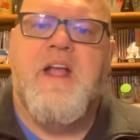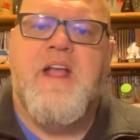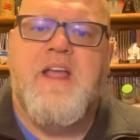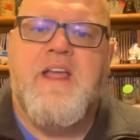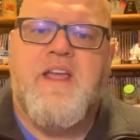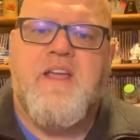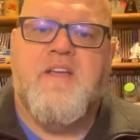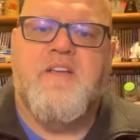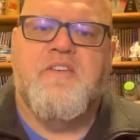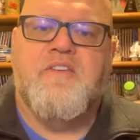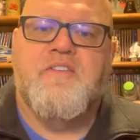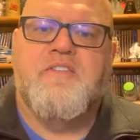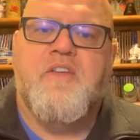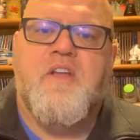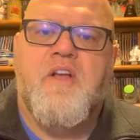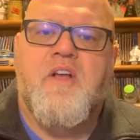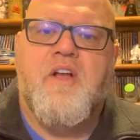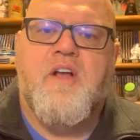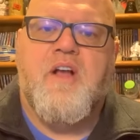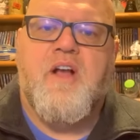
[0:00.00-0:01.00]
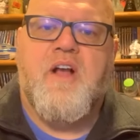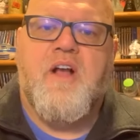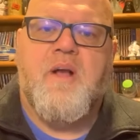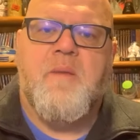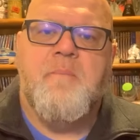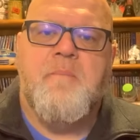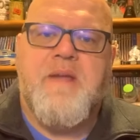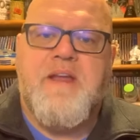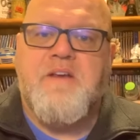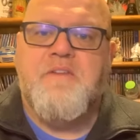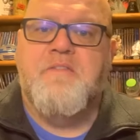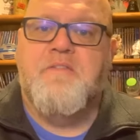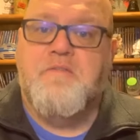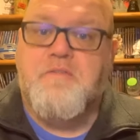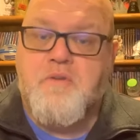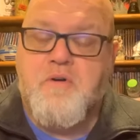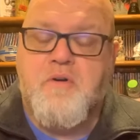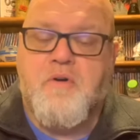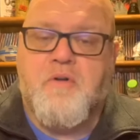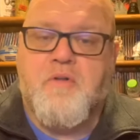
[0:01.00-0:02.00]
is uh, made
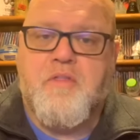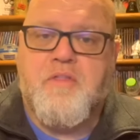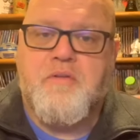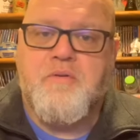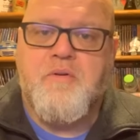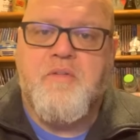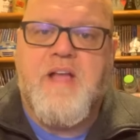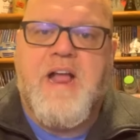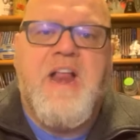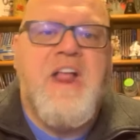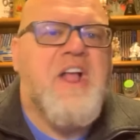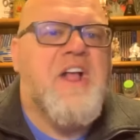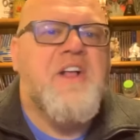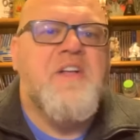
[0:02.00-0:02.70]
full through that.